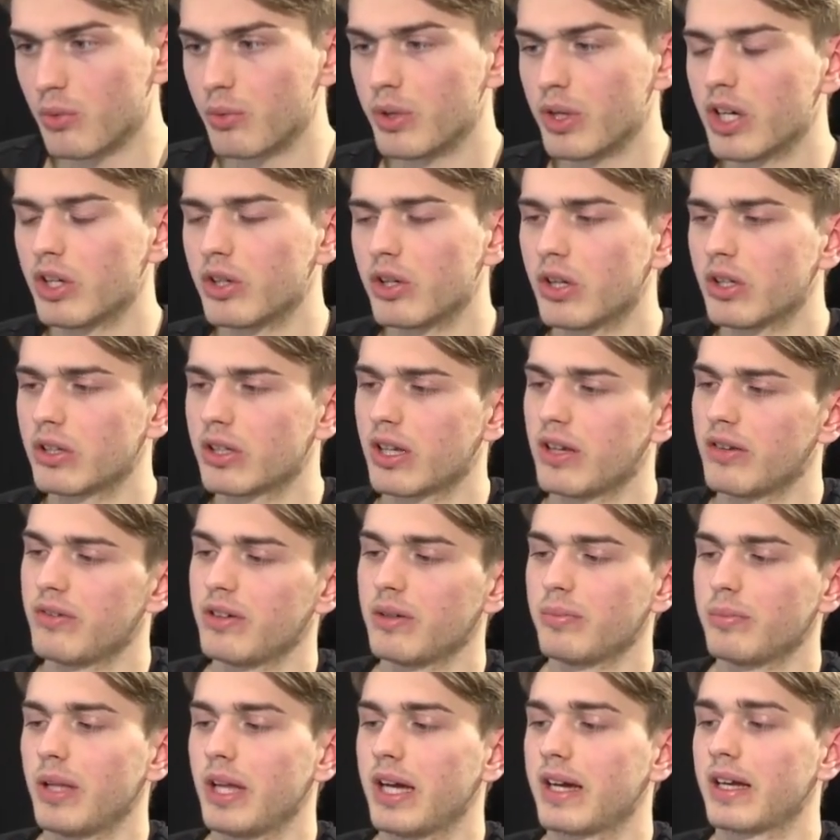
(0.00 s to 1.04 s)
We are not
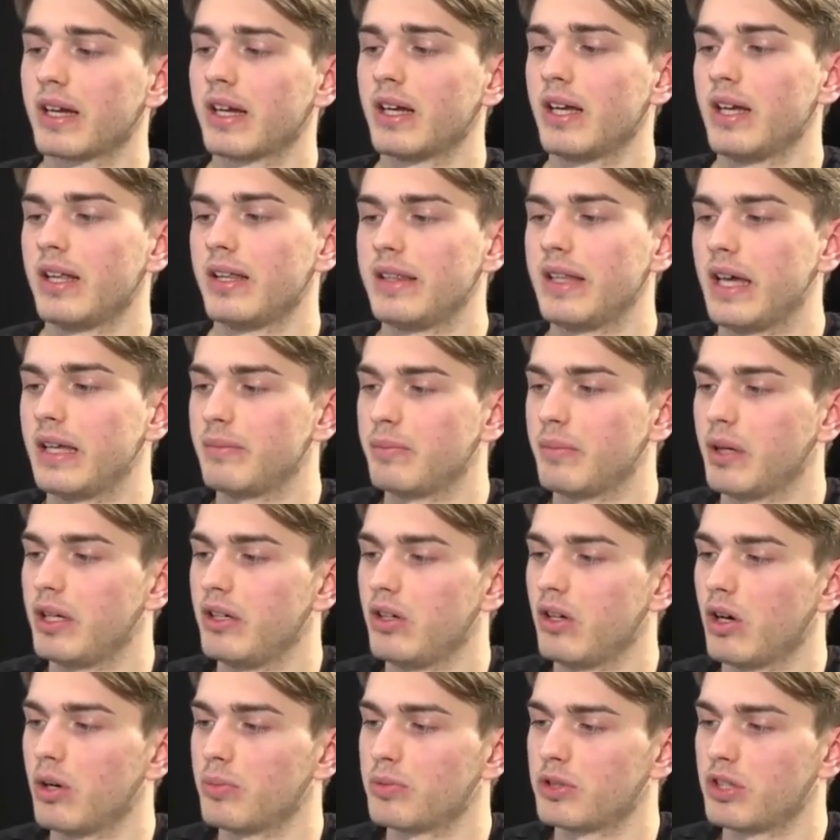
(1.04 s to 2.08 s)
giving Black that
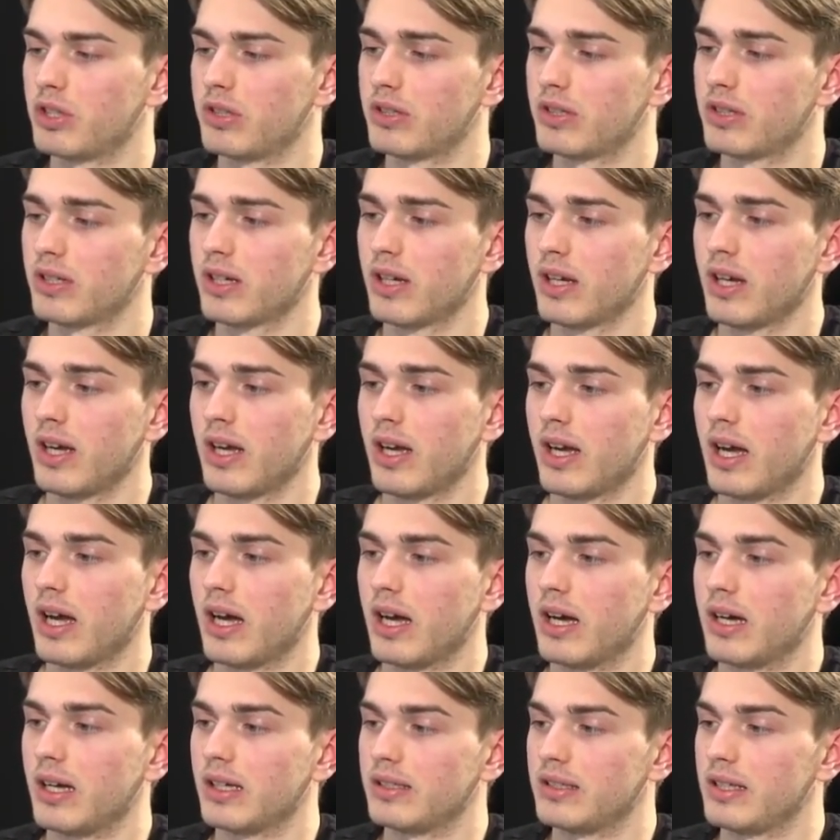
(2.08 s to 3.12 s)
many options,
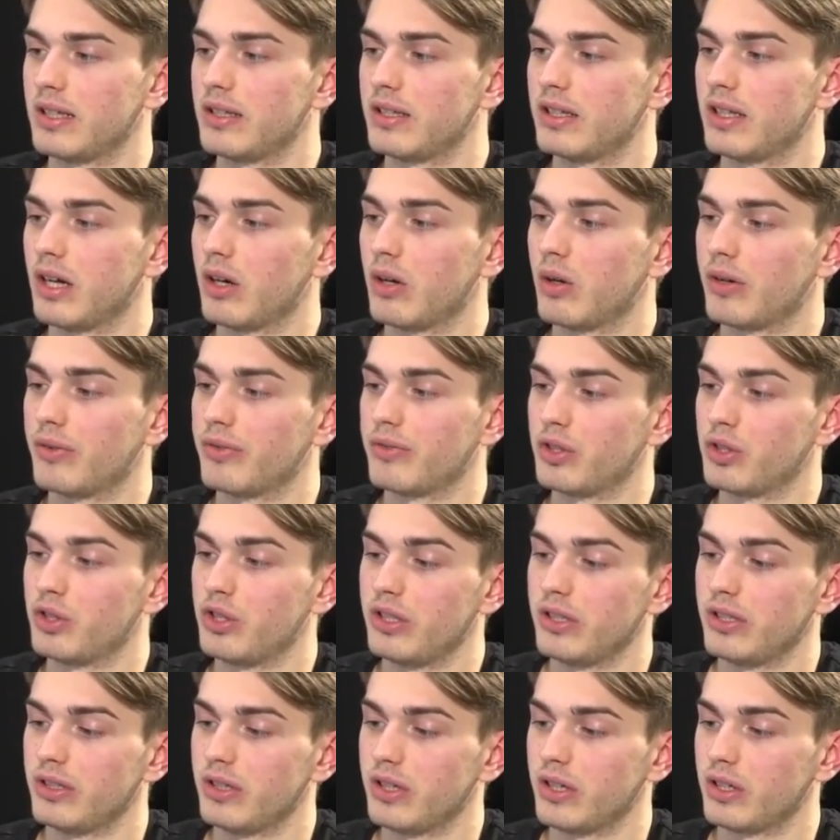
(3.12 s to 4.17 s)
since now after
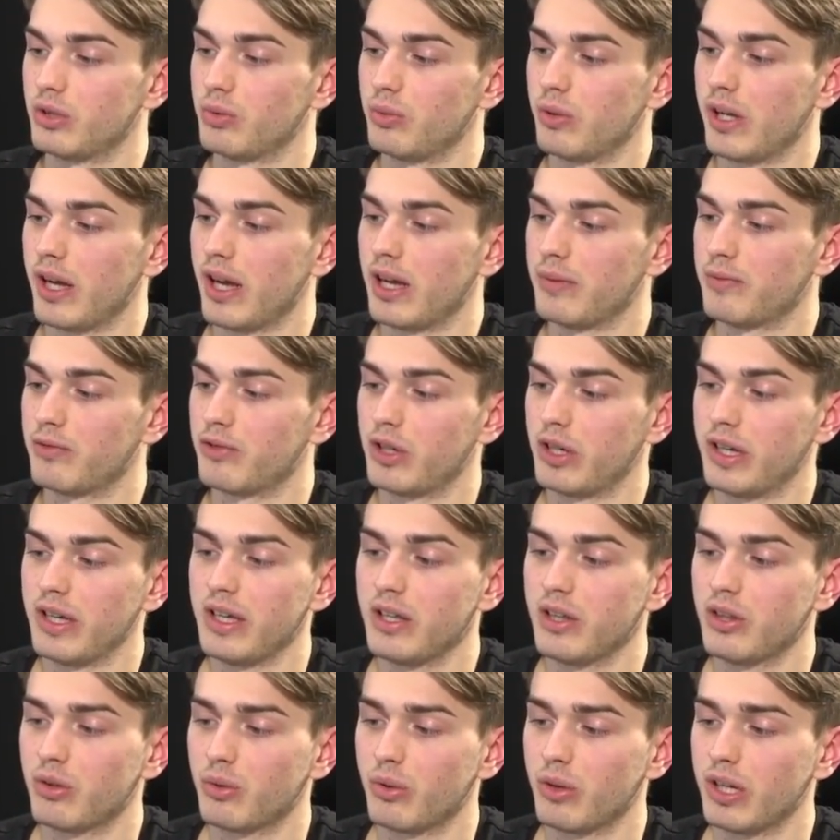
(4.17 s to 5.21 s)
g6 we aim for
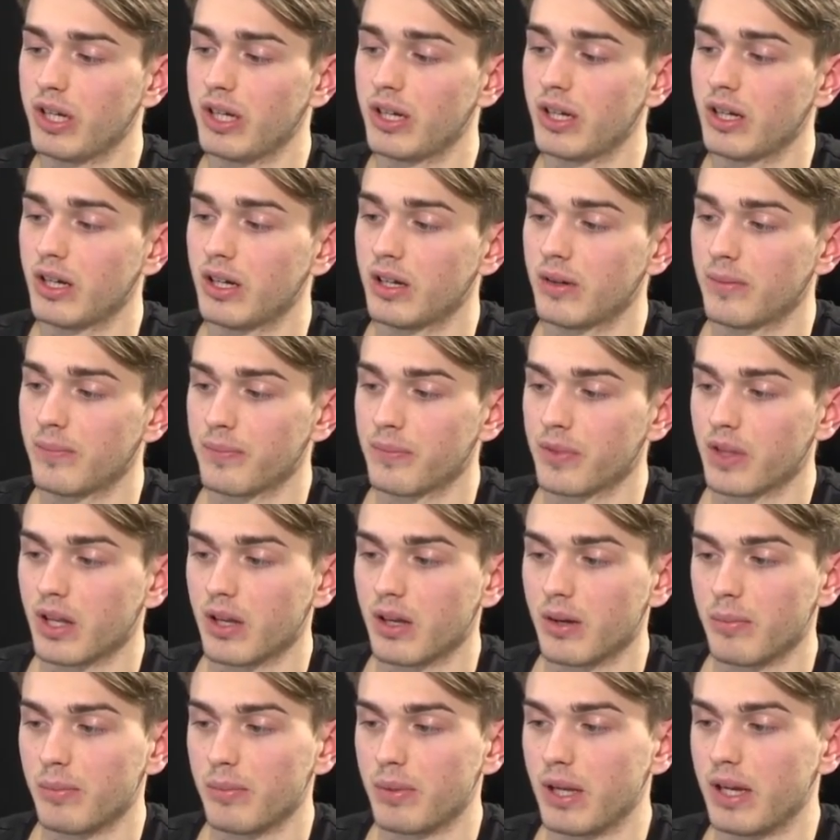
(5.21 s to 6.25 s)
e3,
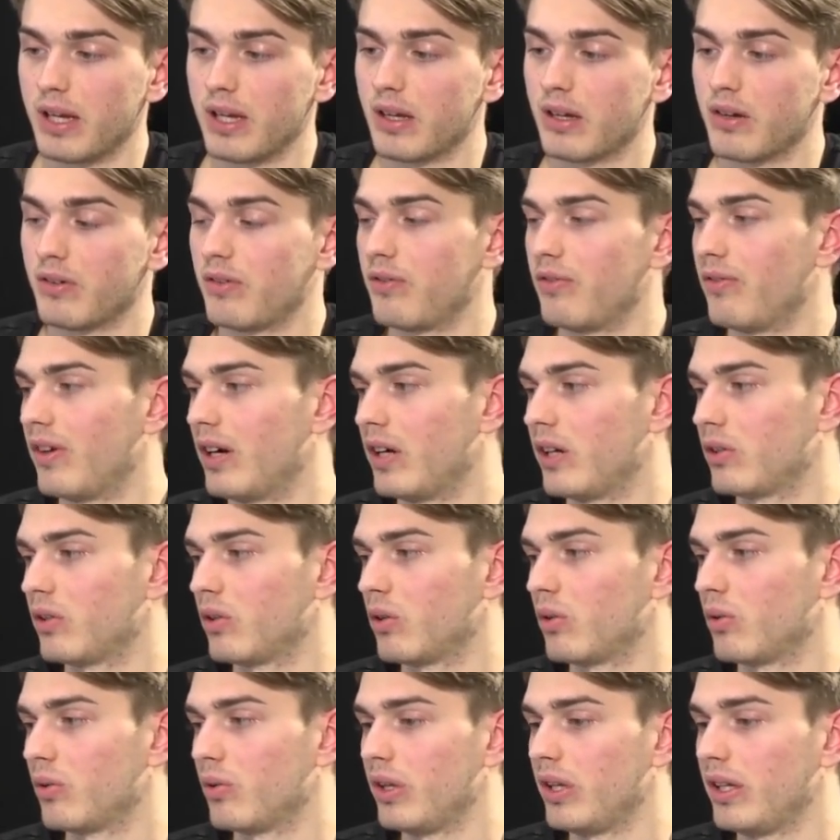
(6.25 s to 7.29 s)
playing very
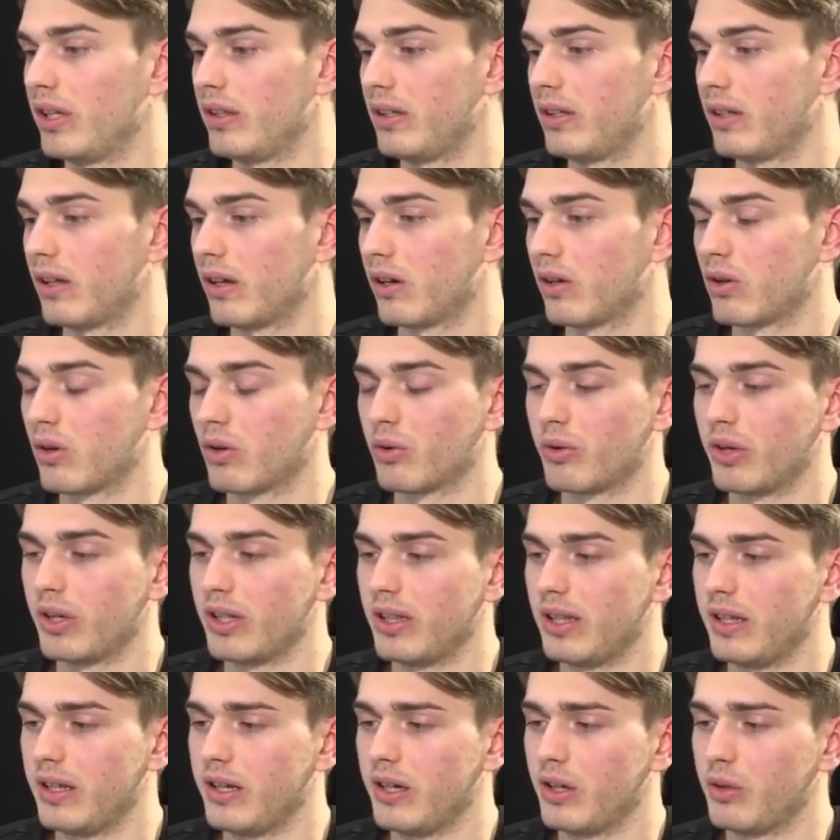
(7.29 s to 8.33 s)

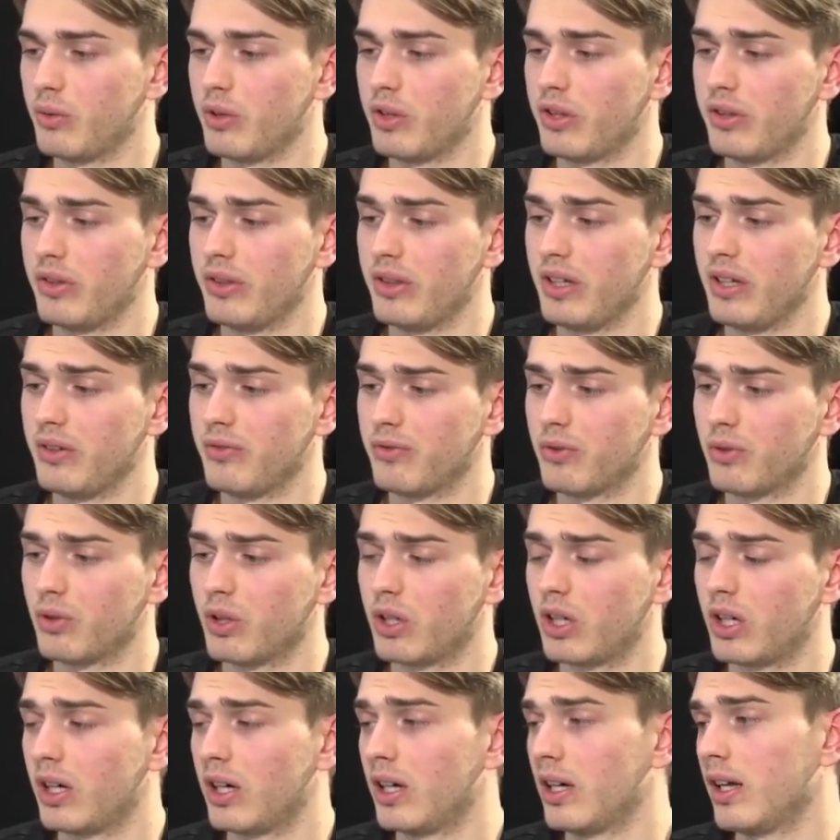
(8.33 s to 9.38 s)
concretely here with
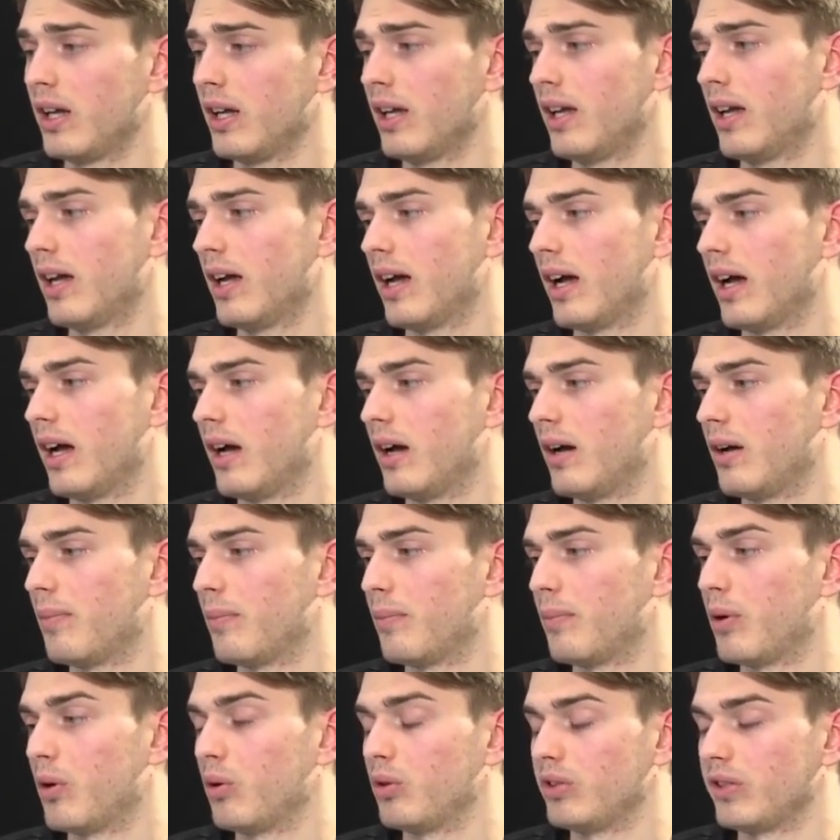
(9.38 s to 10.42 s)
d4,
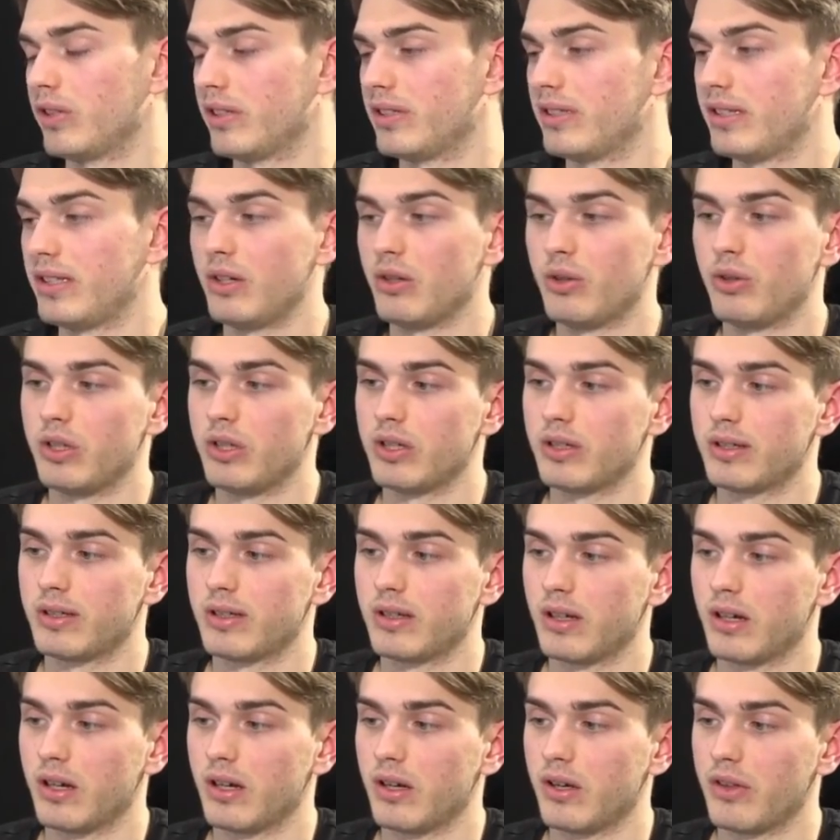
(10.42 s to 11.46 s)
posing serious
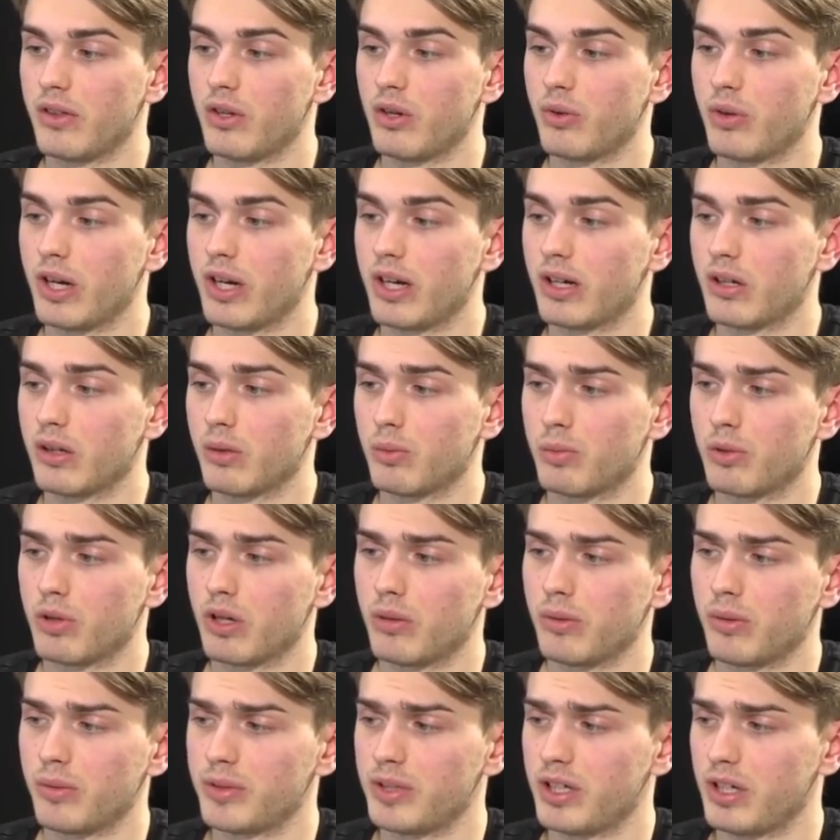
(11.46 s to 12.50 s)
theoretical
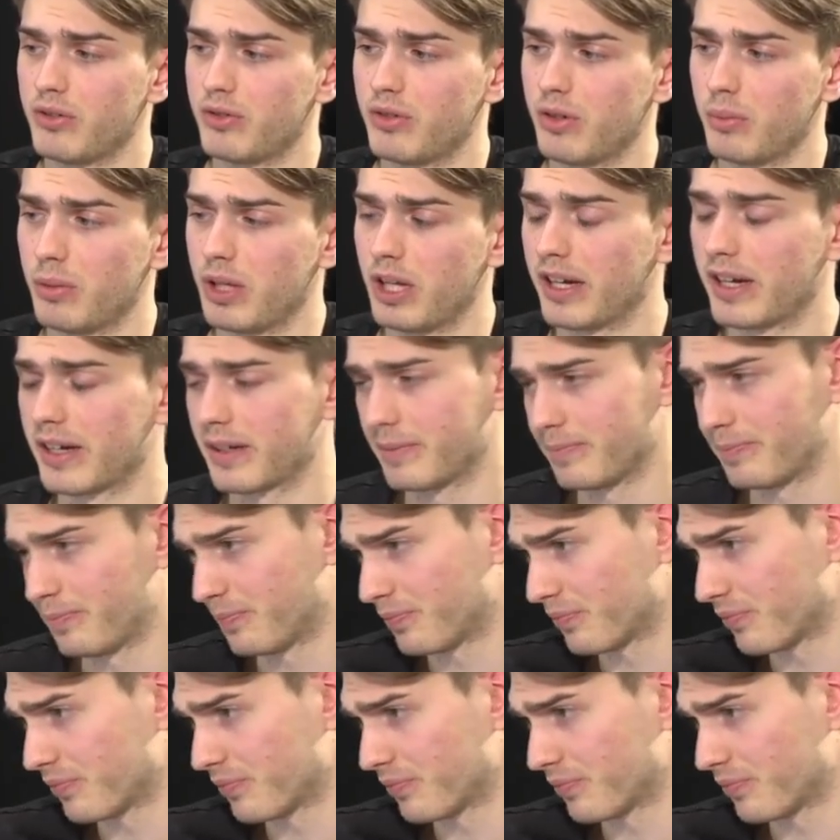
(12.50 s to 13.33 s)
problems here for Black.